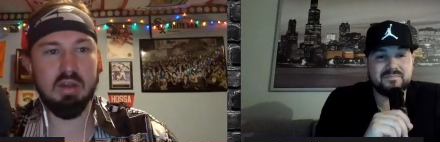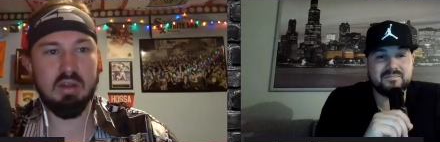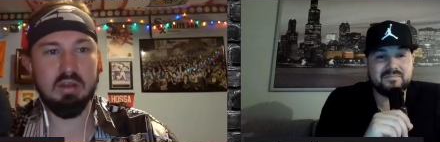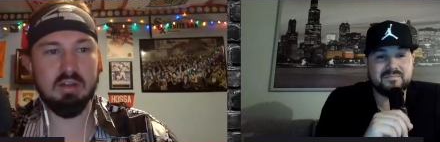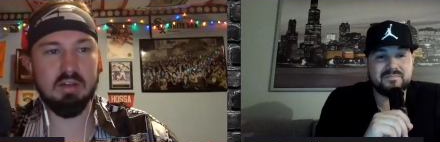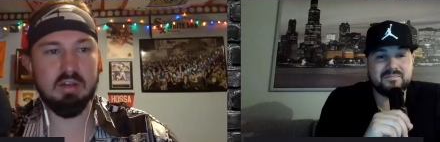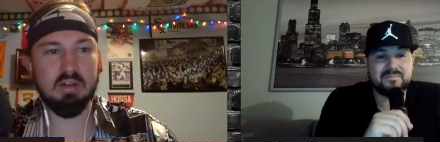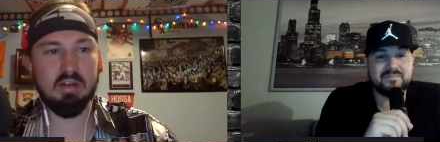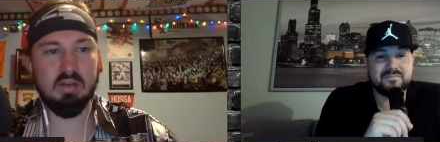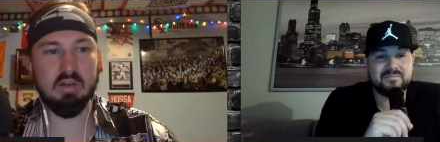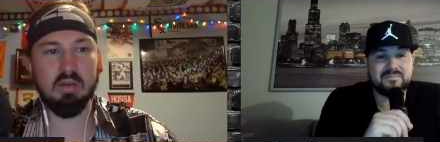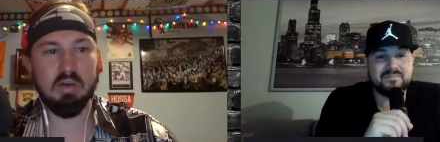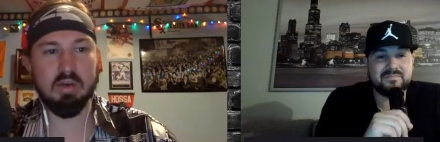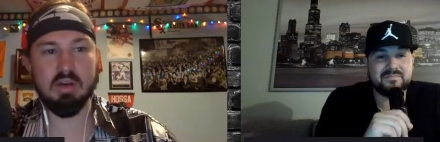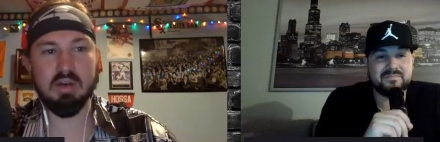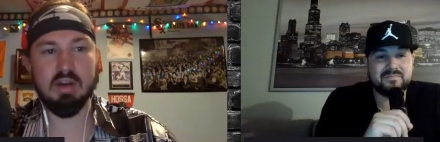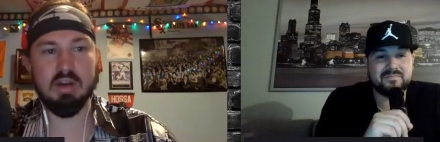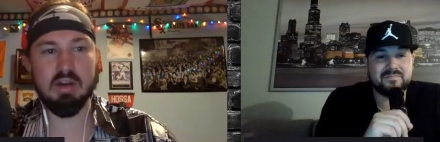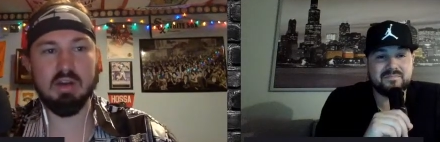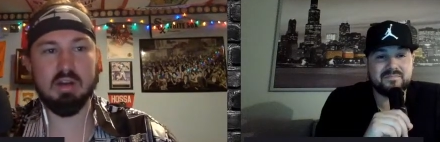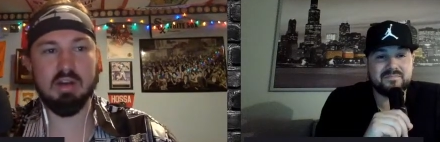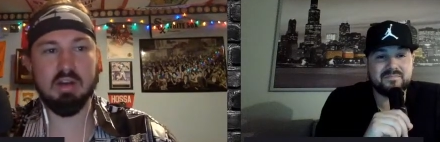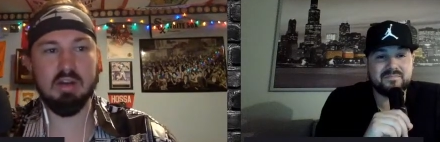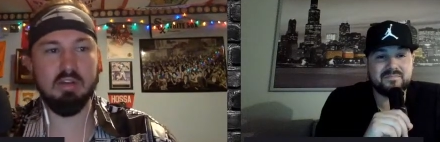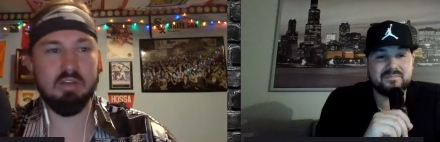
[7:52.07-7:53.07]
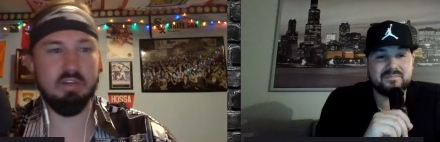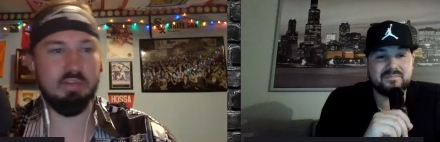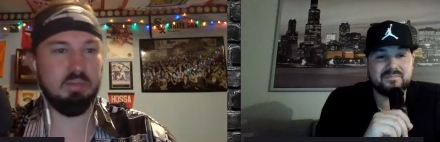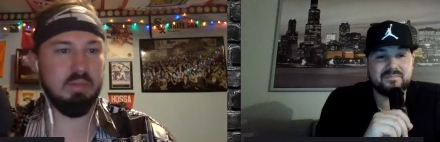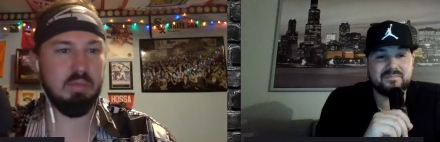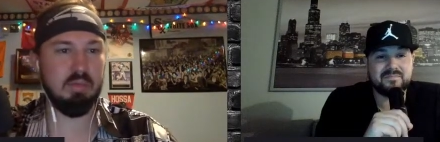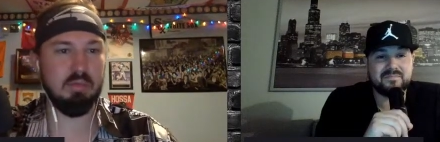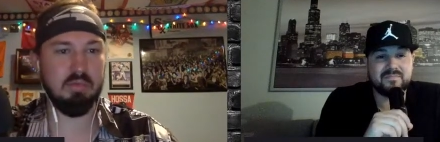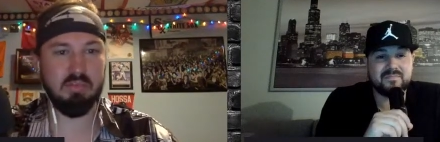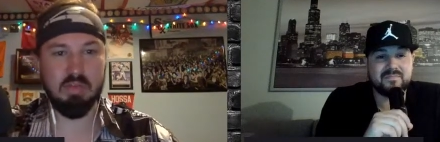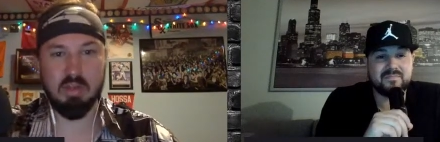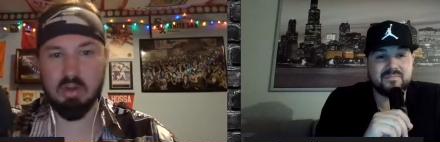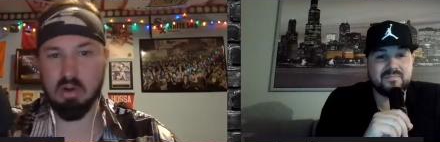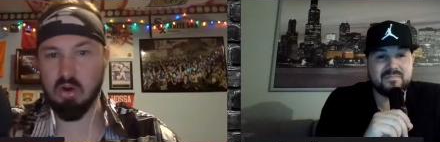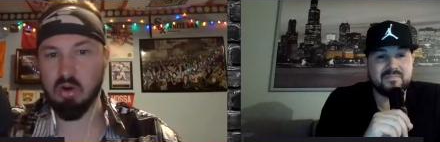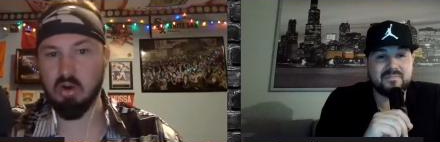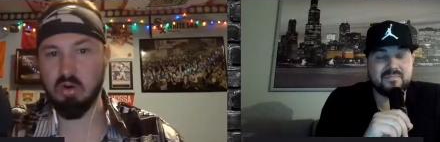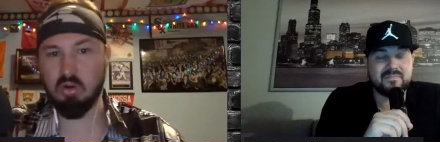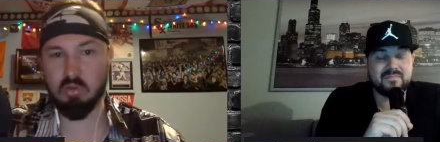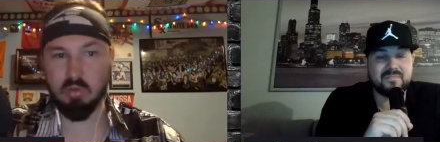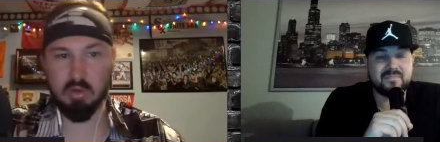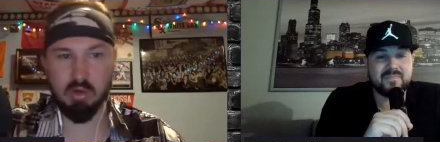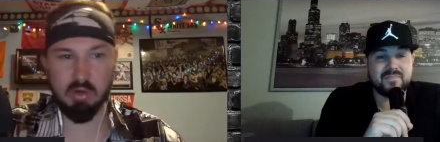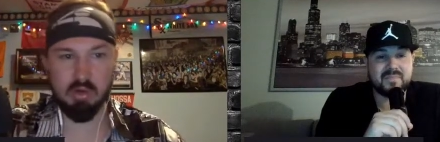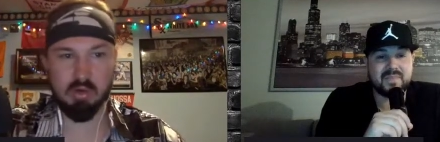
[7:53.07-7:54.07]
Speaker 1: you, you don't want to talk. You know, some people said, "Oh,
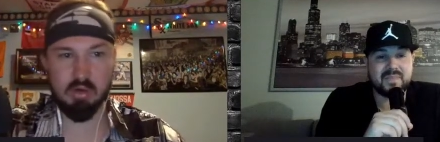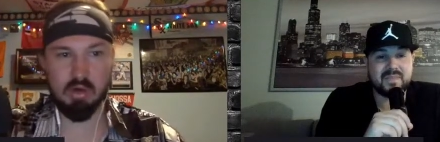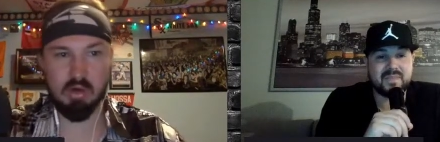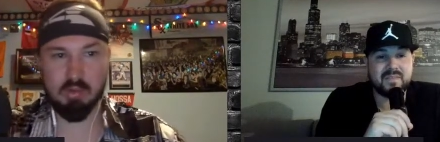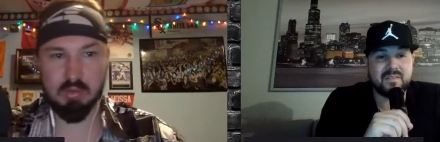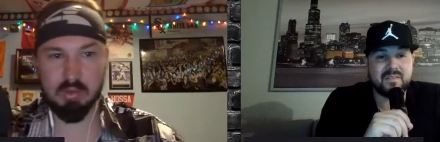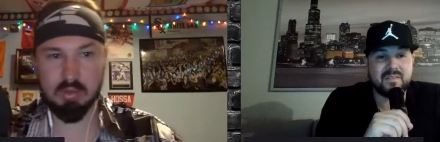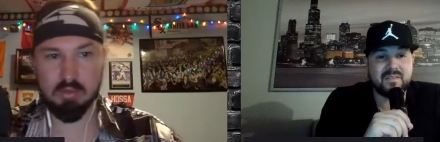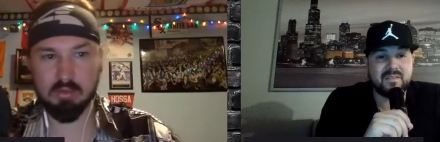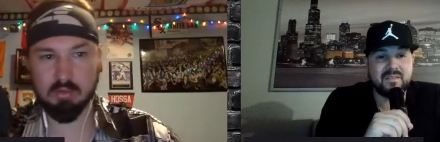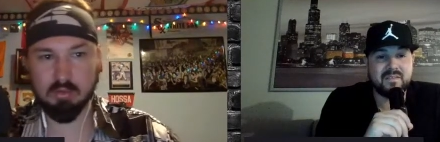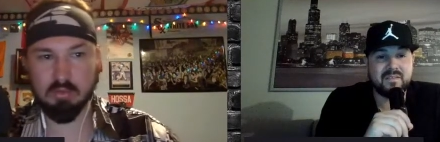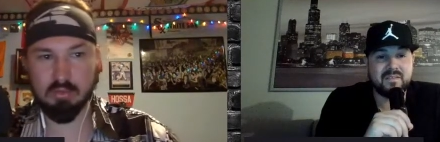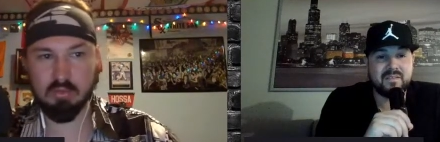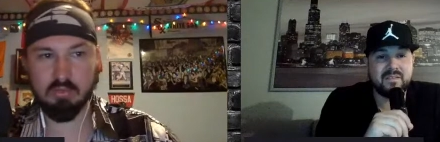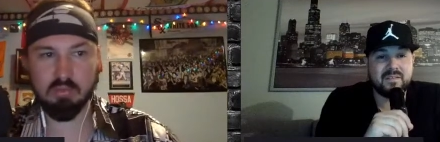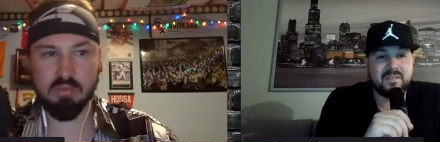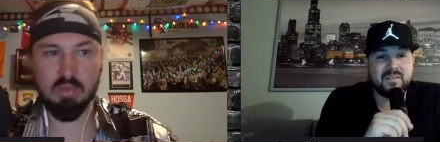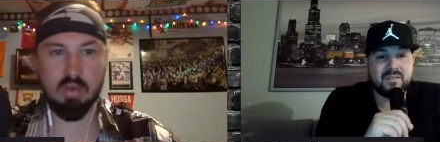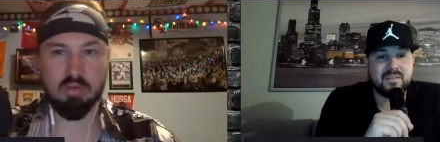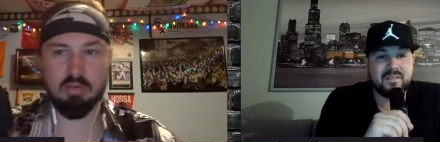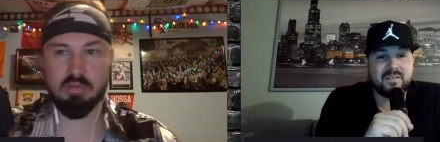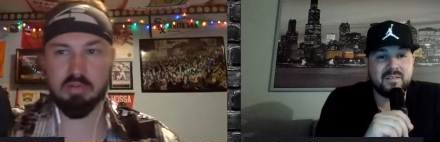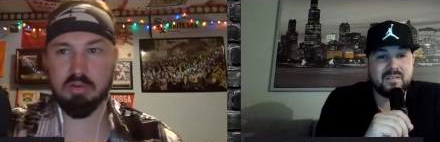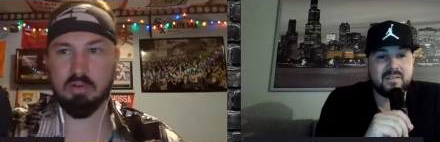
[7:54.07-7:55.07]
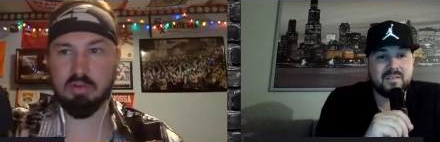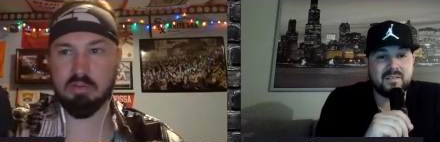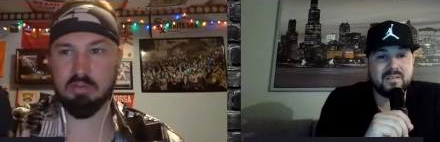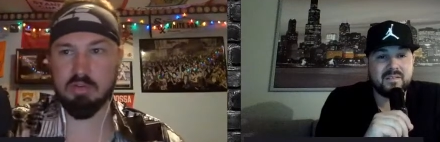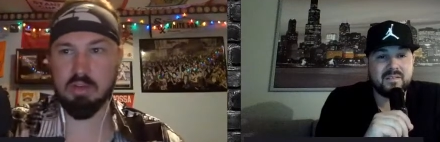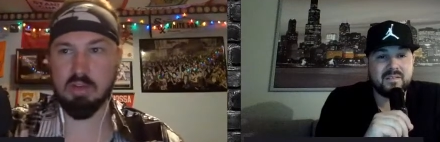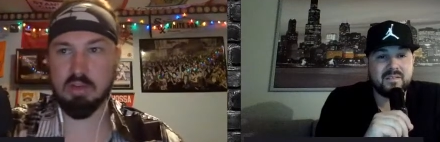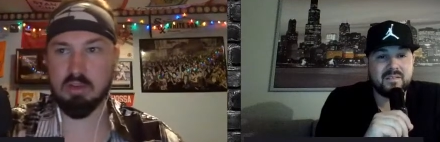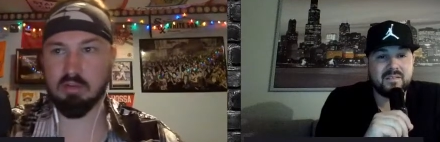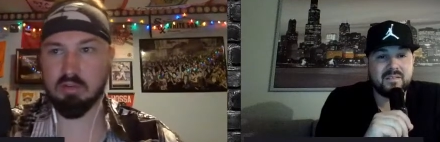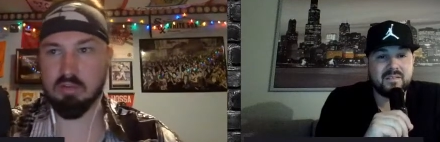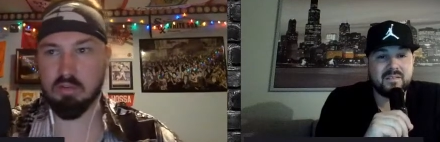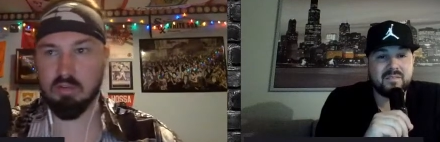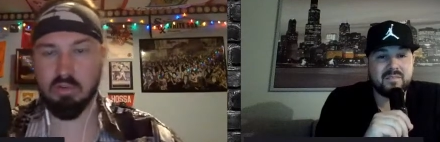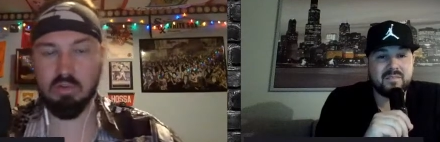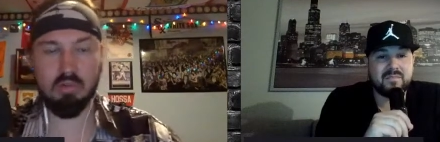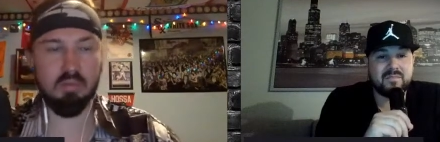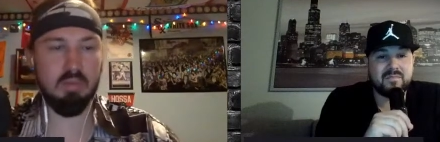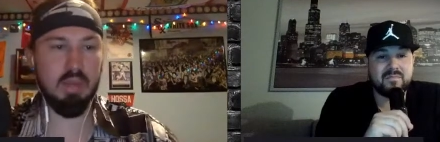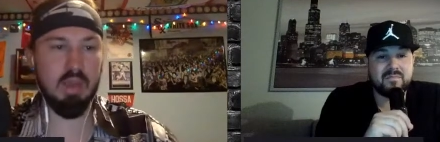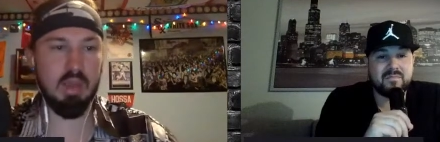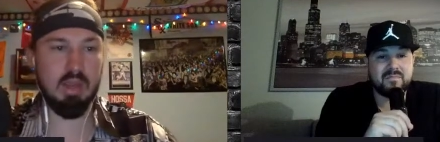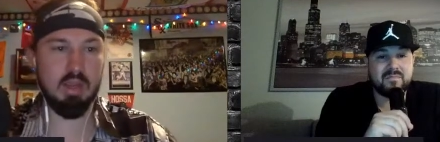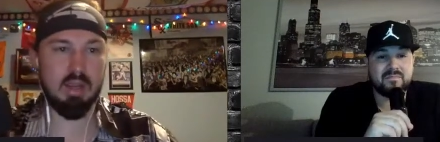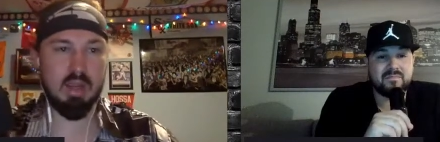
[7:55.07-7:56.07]
we're going to talk about this as measuring stick." It's only
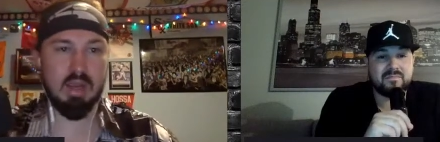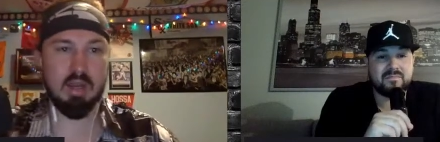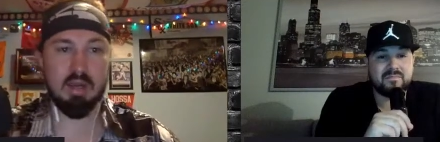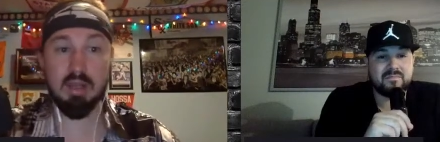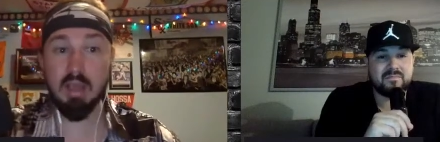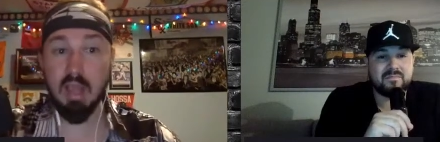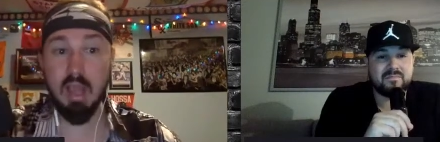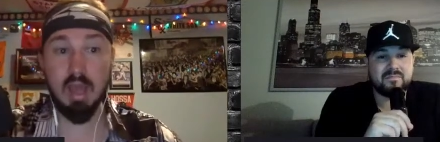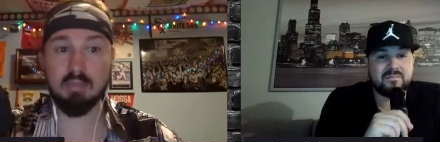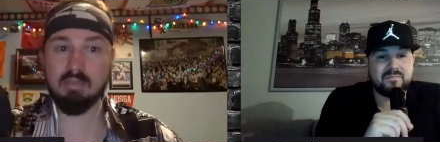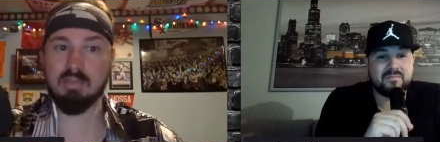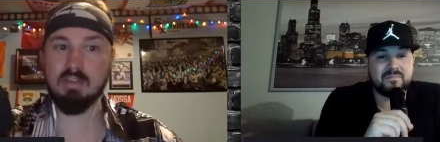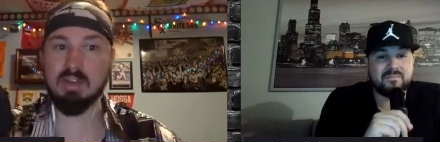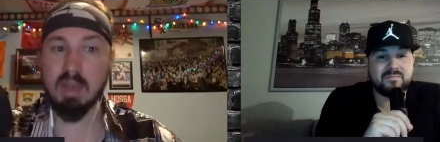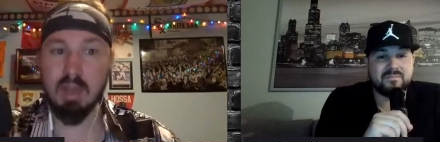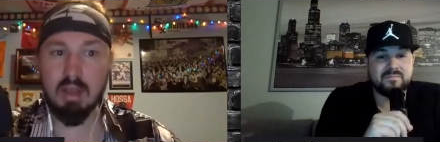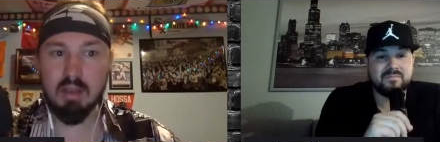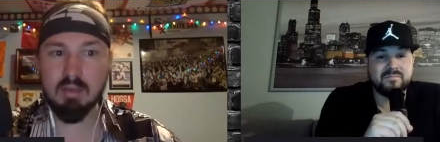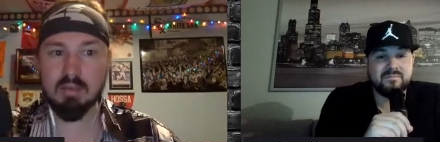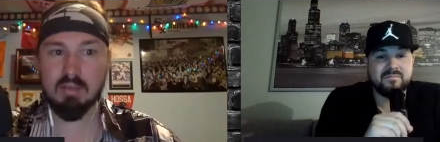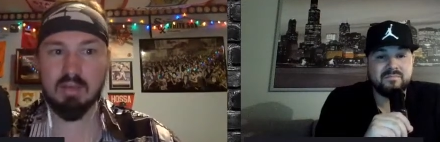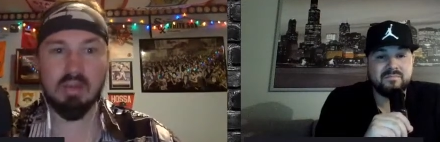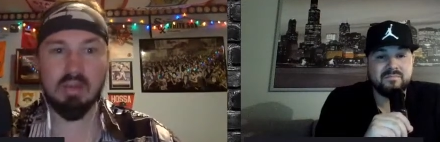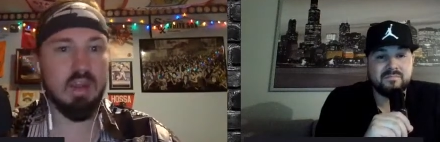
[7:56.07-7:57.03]
May. Yes, it is.